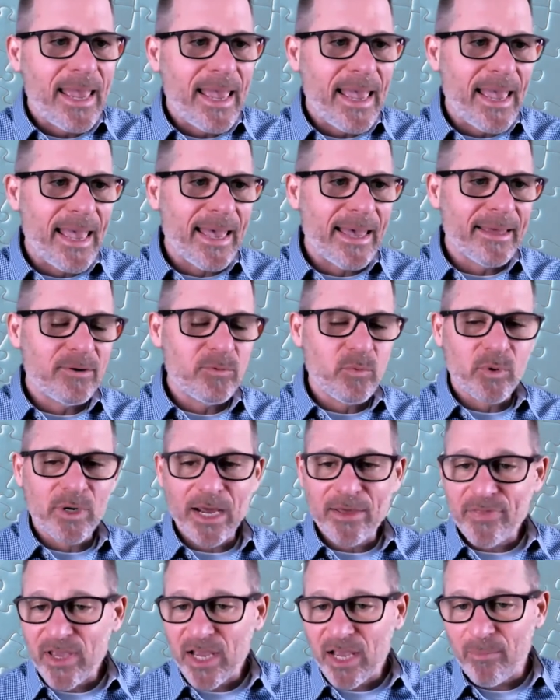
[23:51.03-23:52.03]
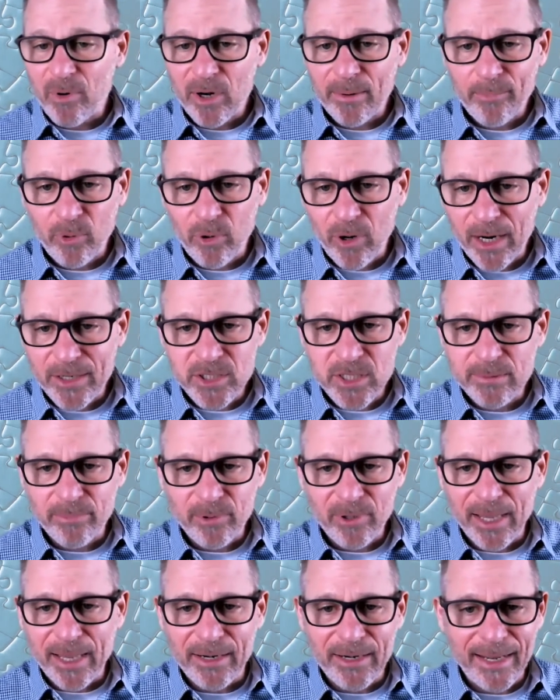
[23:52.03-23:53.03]
And when I think about a project
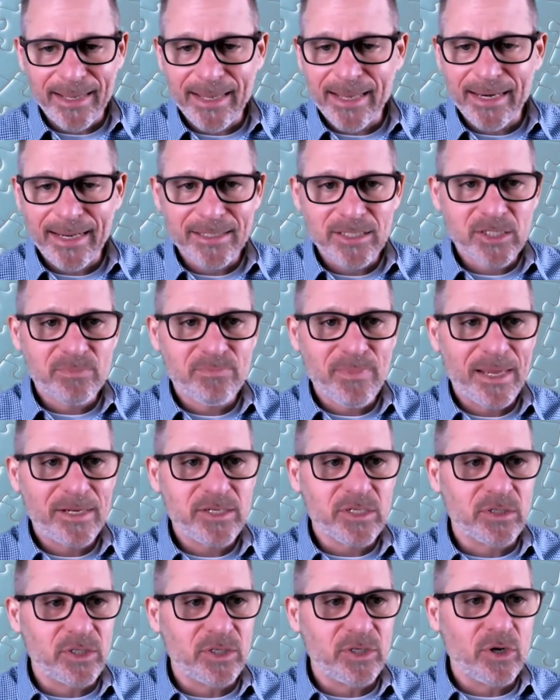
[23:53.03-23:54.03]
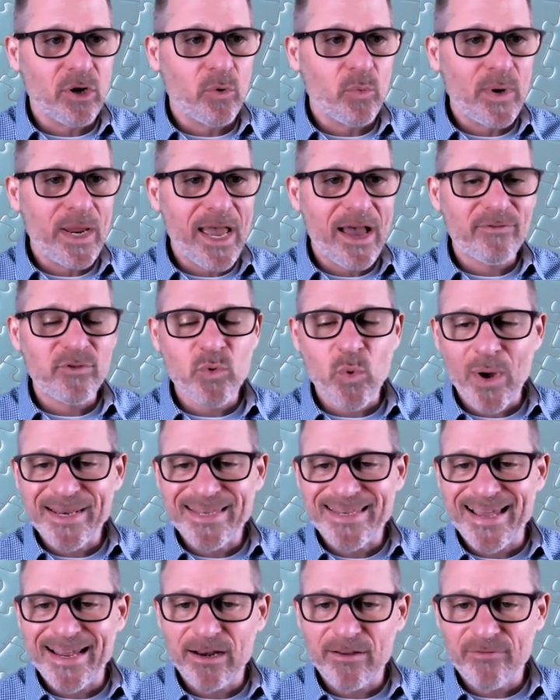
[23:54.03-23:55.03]
plan, again, I just mentioned, we have to
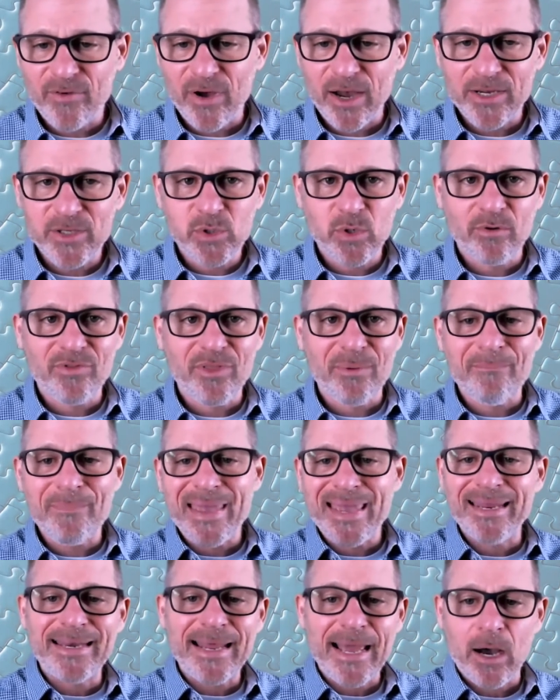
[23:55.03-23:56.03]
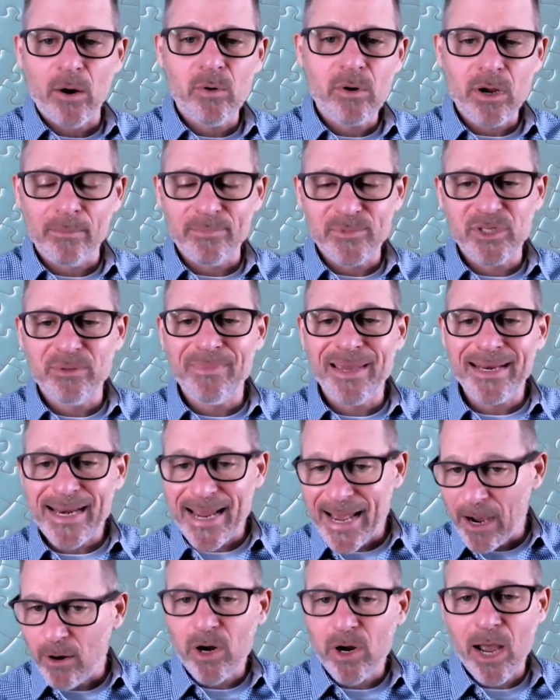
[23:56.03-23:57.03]
identify sort of the main outcomes. The
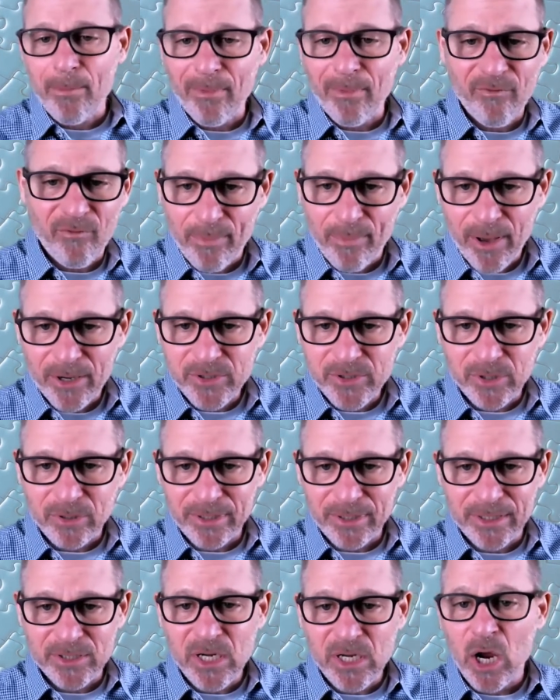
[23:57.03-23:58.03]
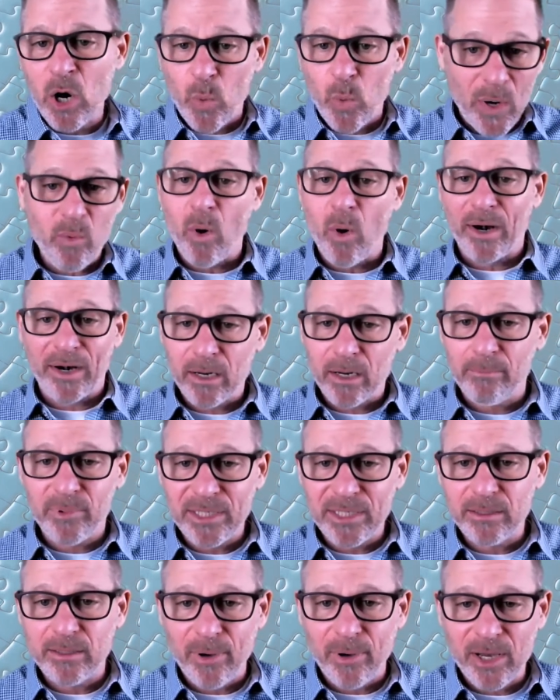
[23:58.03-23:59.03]
main outcome of a puzzle is we want to
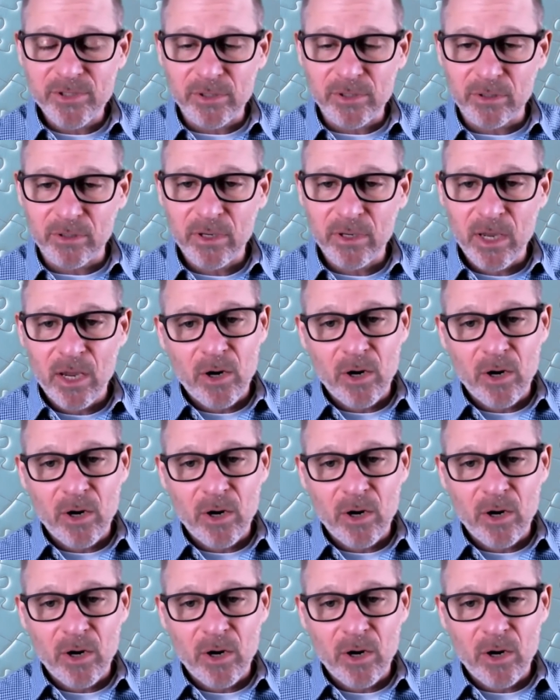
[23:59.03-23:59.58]
complete the puzzle.